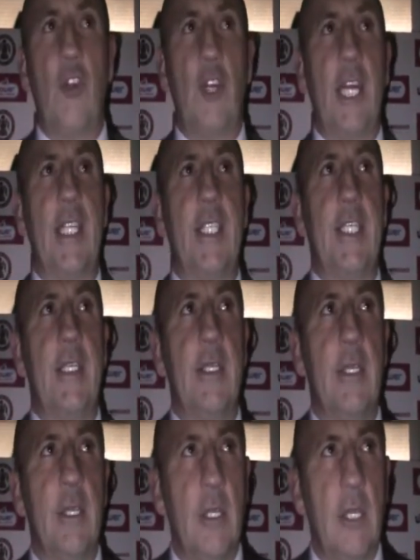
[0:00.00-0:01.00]
with a good energy.
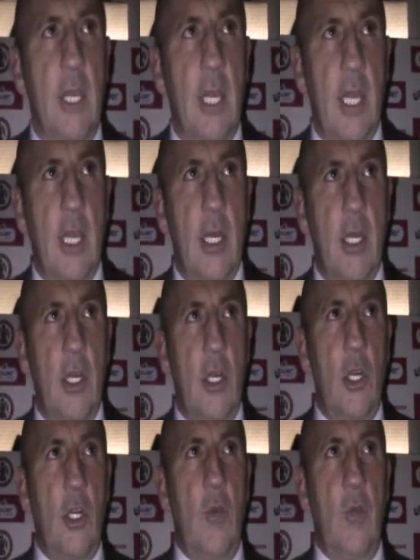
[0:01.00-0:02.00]

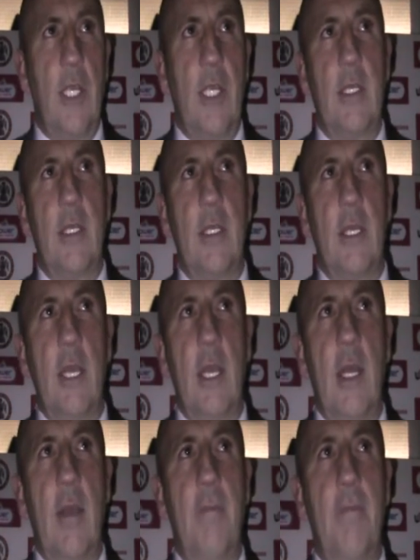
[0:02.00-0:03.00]
Louis,
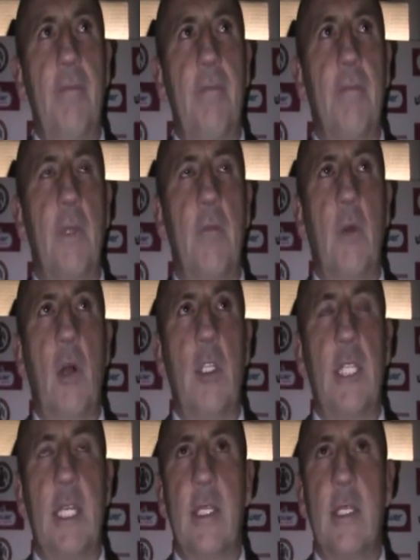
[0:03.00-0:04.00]

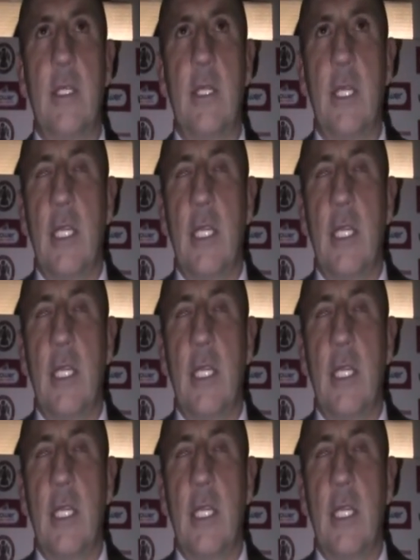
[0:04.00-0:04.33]
Moulton,